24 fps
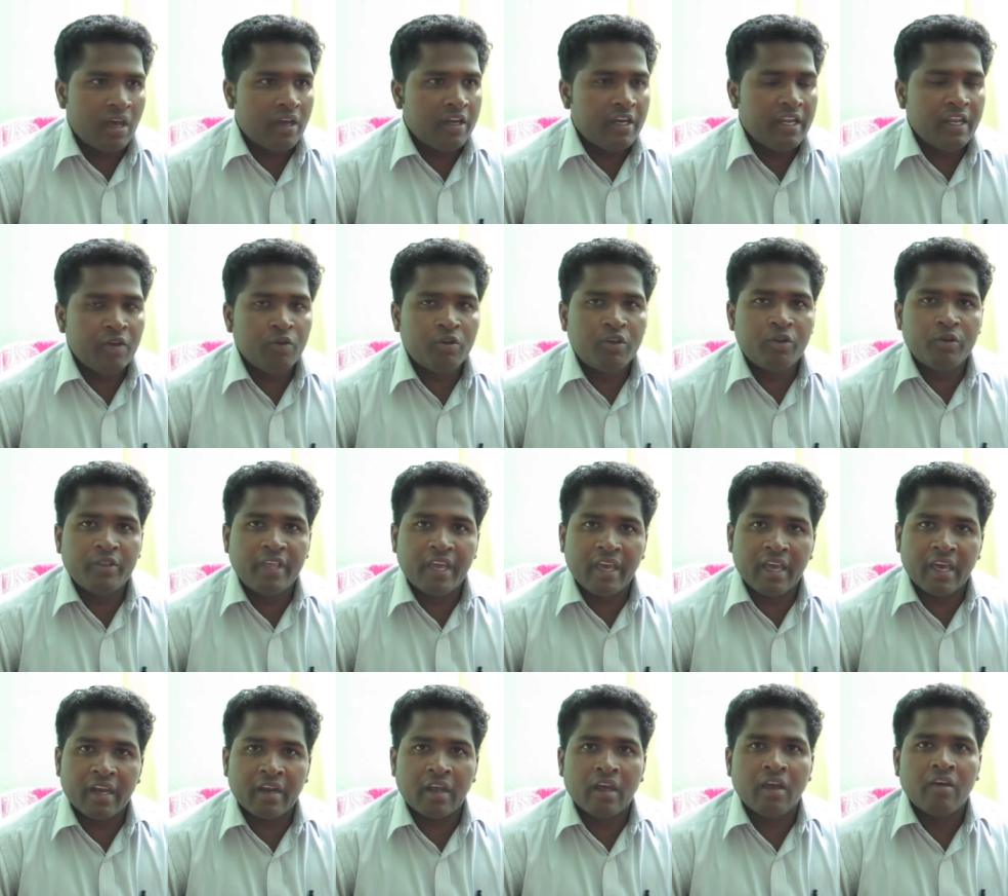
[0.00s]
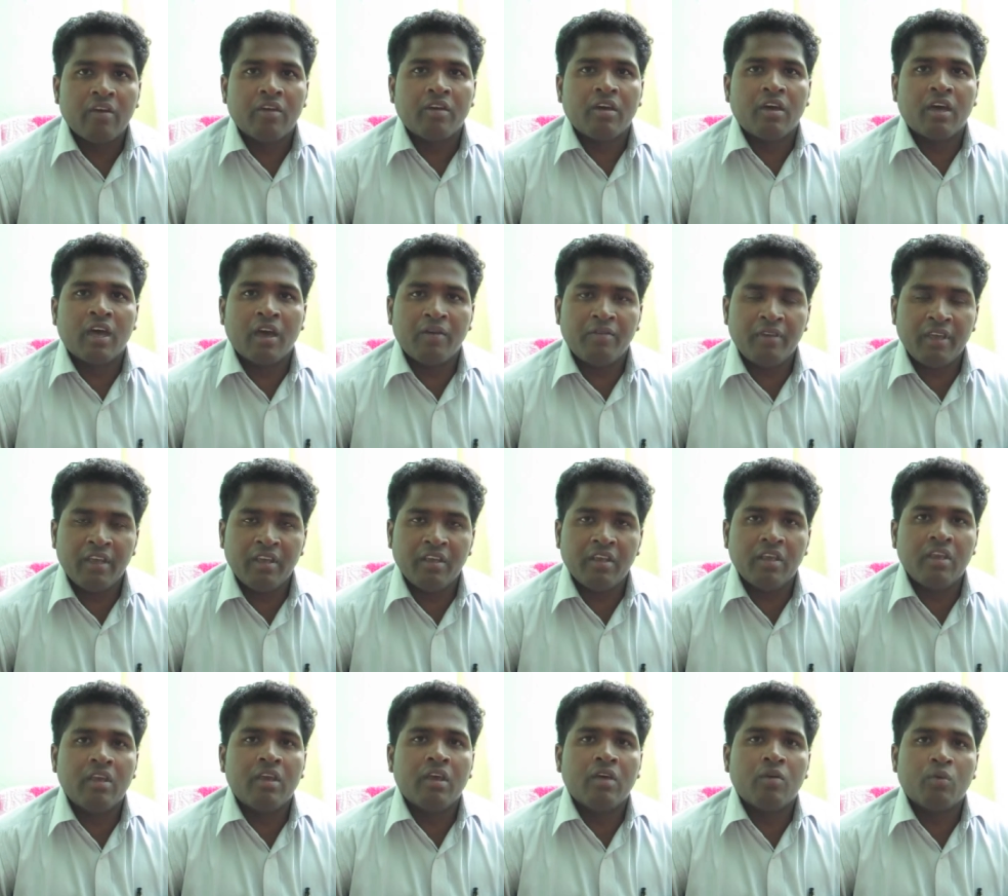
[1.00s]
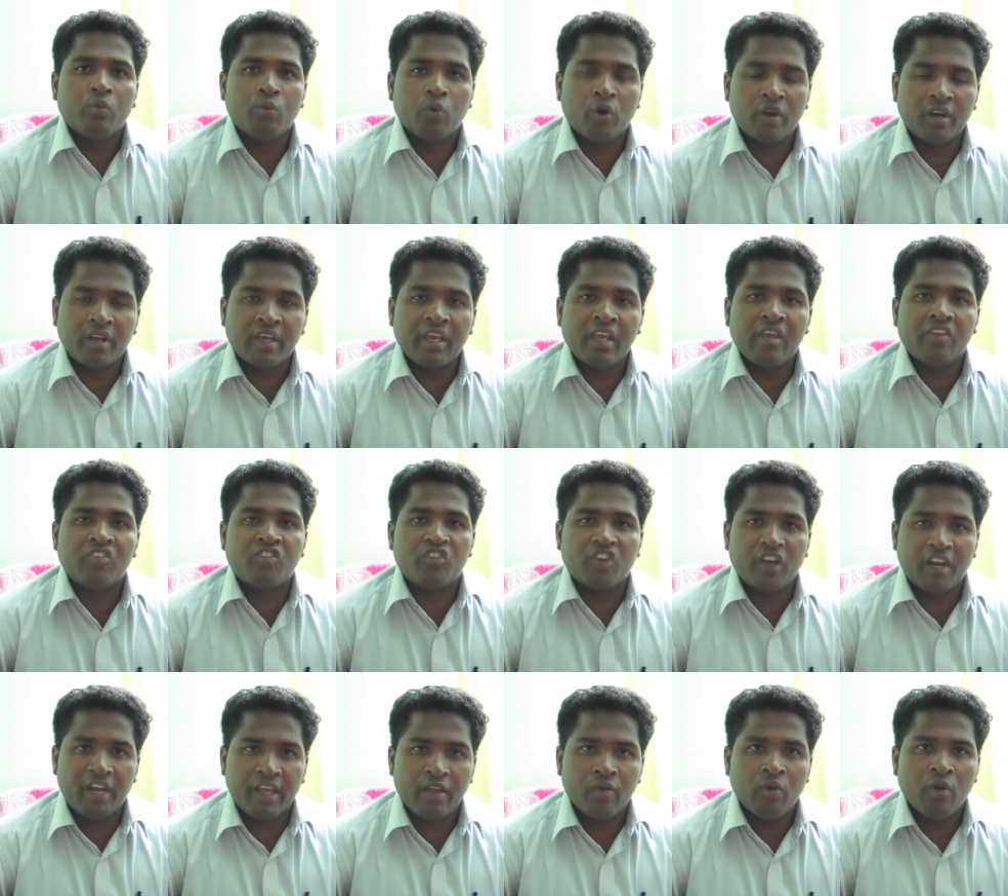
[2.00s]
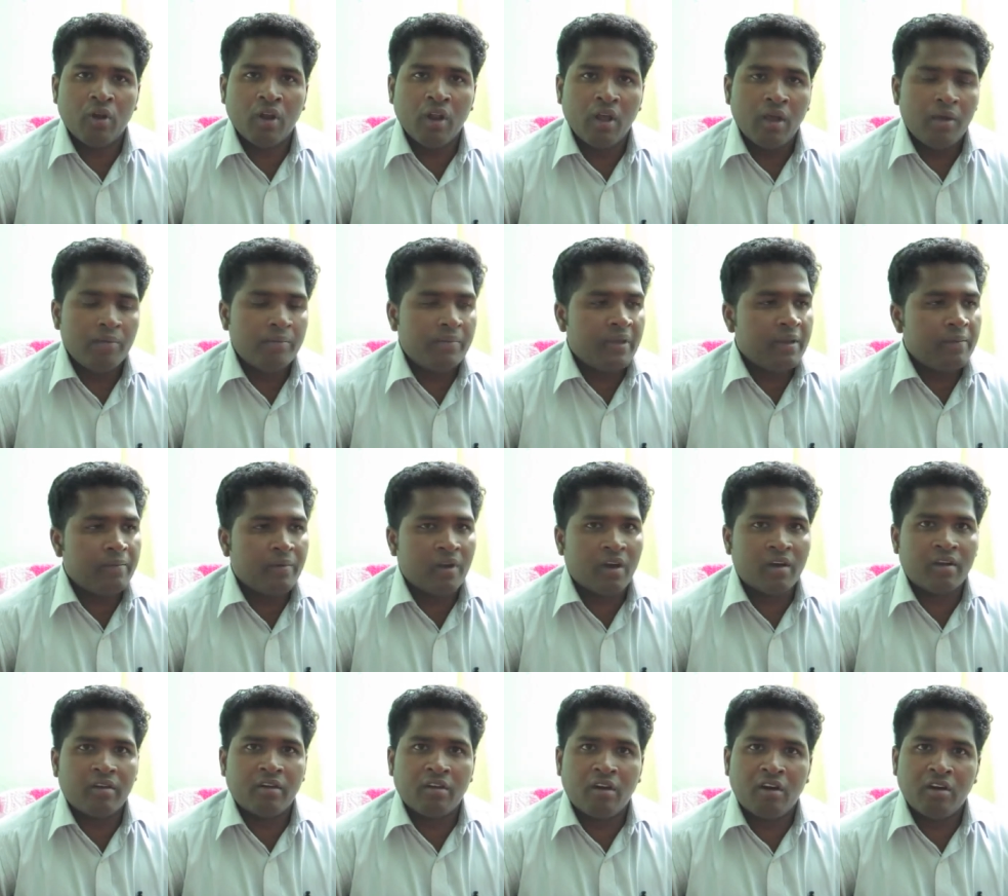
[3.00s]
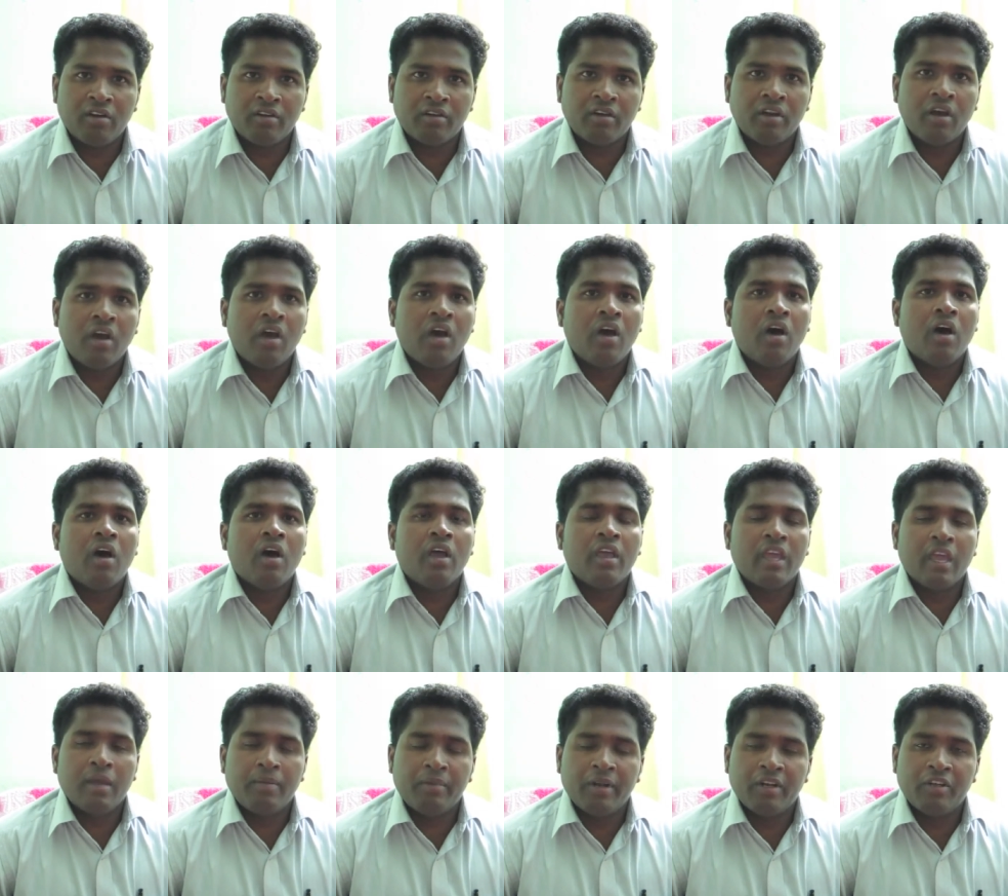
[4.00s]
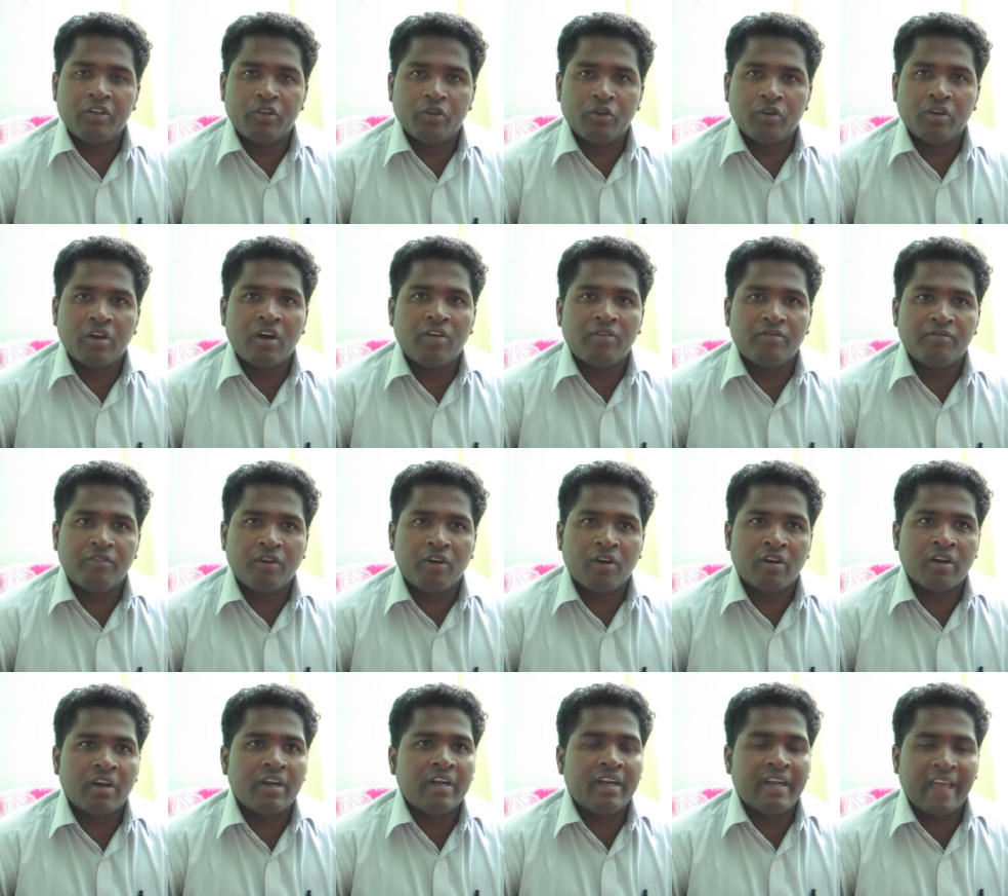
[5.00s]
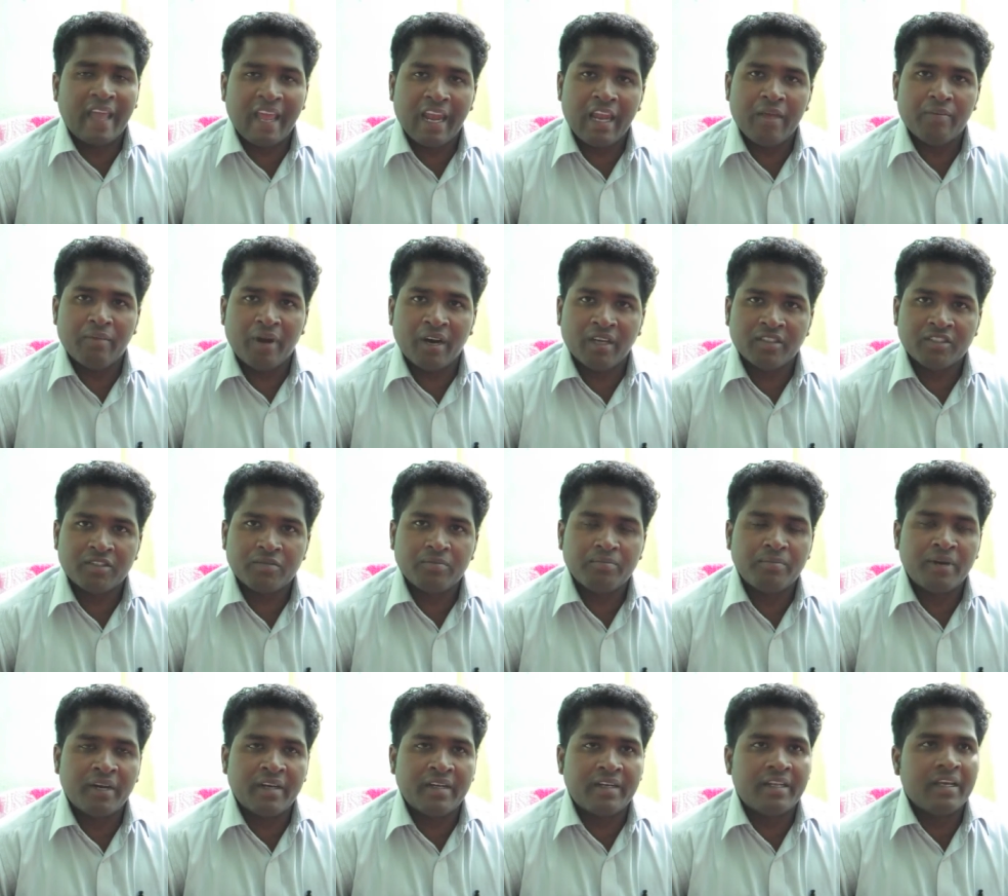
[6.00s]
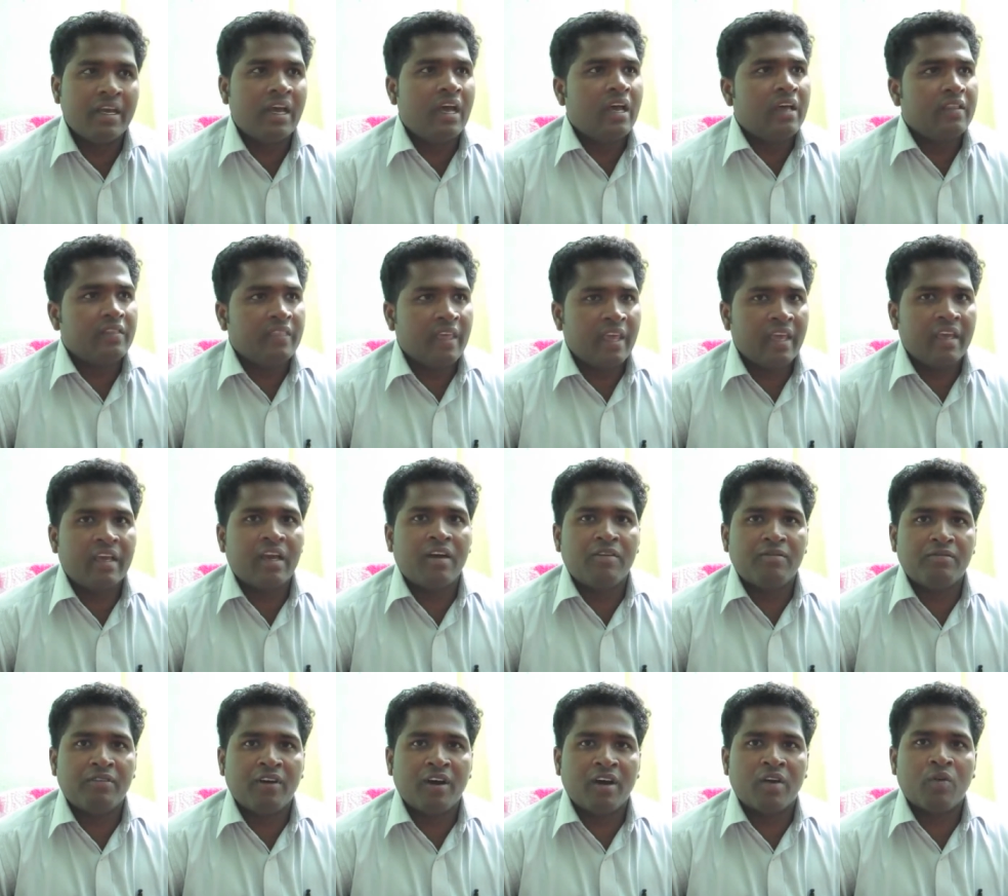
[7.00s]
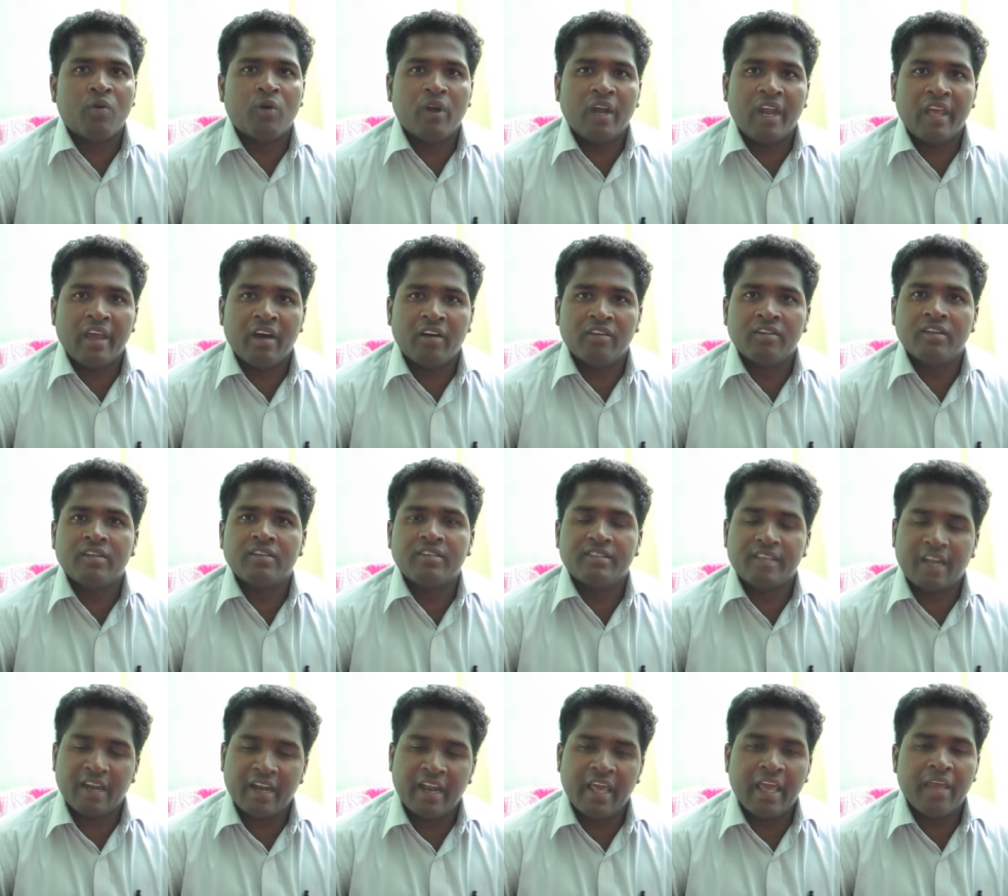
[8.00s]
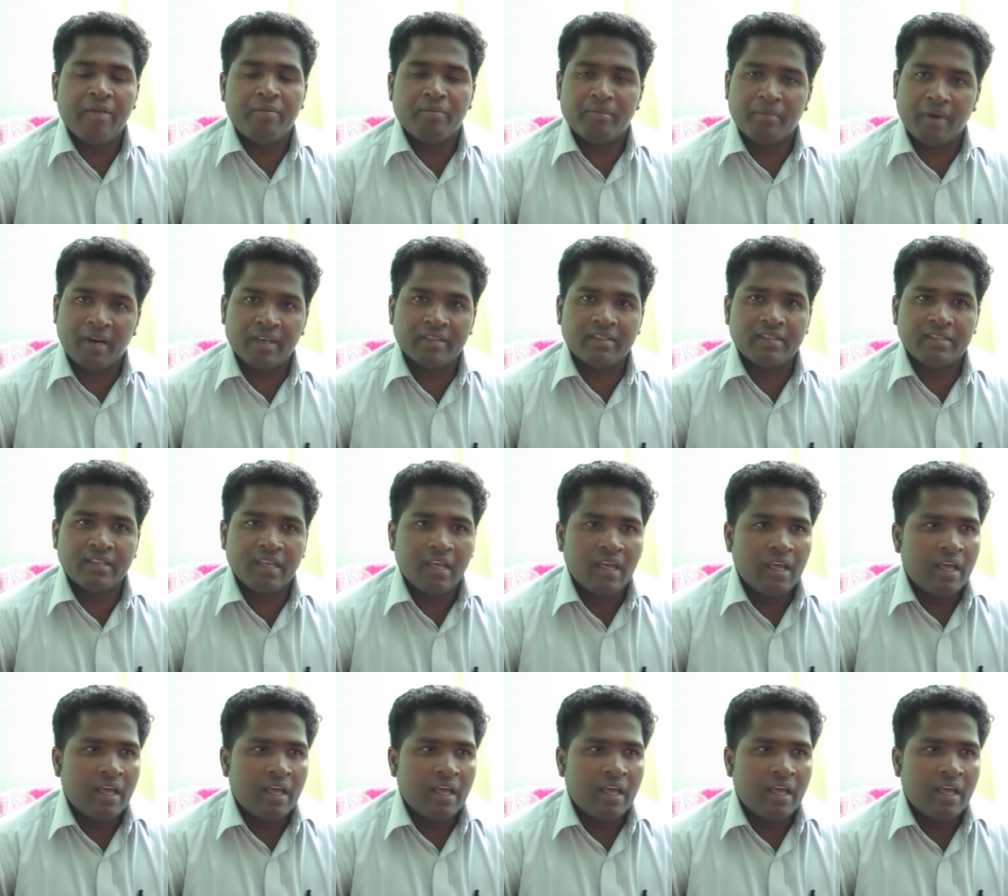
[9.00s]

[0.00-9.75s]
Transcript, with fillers: Due to their heavy working schedule people are not able to come for daily mass but they come for only on Sunday mass.